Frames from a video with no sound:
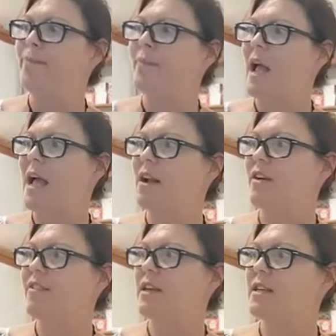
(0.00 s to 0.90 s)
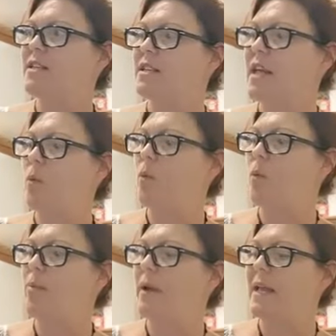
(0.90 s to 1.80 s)
and I think that will
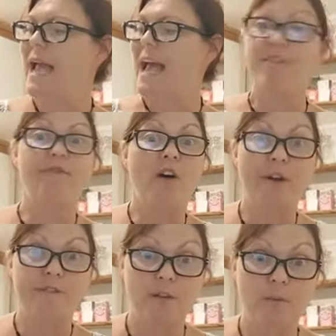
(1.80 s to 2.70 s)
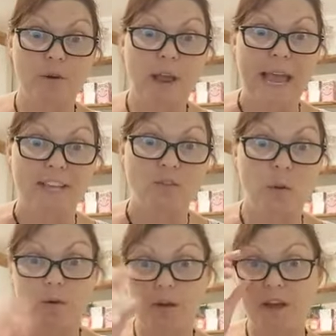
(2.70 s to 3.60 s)
be at 5 tomorrow as
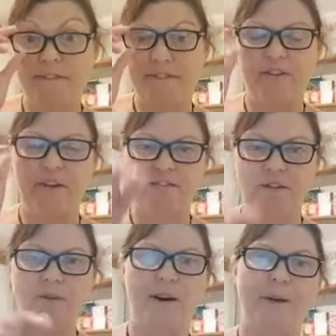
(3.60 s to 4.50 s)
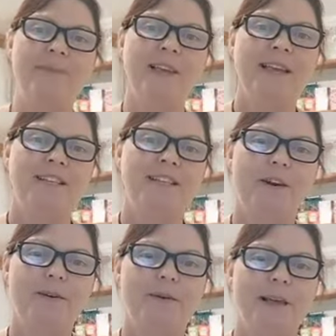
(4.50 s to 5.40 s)
well, live at 5 tomorrow.
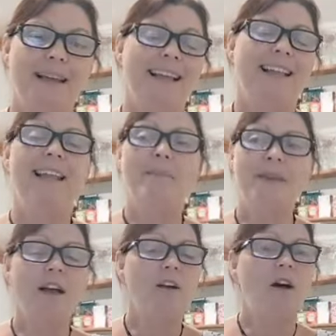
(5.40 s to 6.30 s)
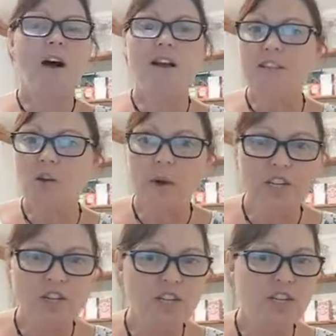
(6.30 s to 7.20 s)
So let me know, ask
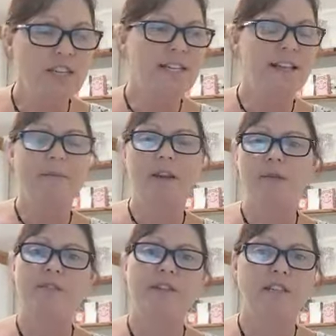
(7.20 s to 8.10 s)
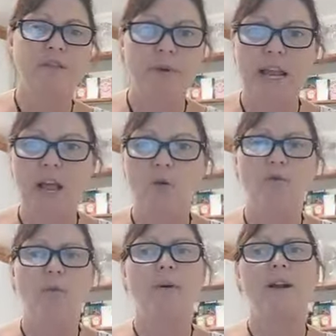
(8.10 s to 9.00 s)
questions, let me know if this has been
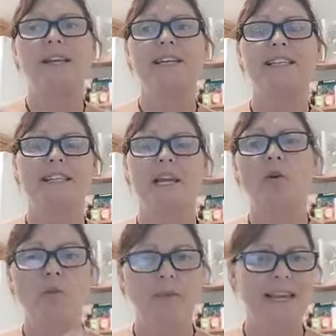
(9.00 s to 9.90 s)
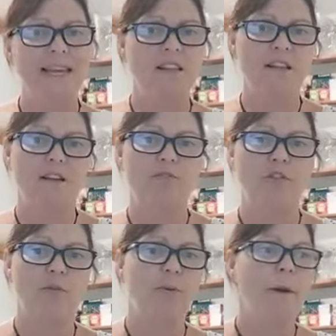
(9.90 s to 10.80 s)
helpful. Please tell me in the
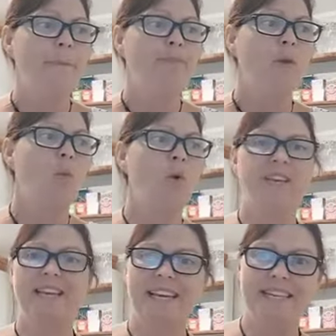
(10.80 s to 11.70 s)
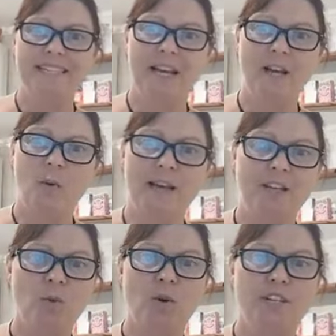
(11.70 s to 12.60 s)
group what your key
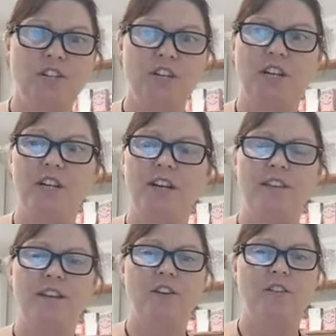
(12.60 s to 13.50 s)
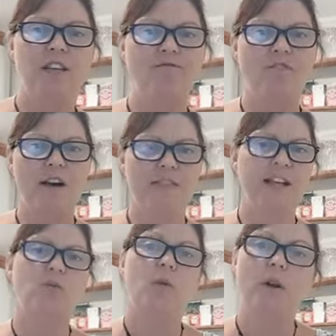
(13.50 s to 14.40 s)
takeaways, what did you learn that you think, right,
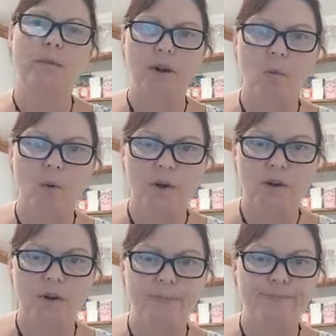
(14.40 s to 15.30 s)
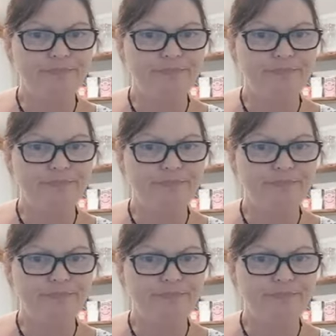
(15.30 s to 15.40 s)
that's what I'm going to work on.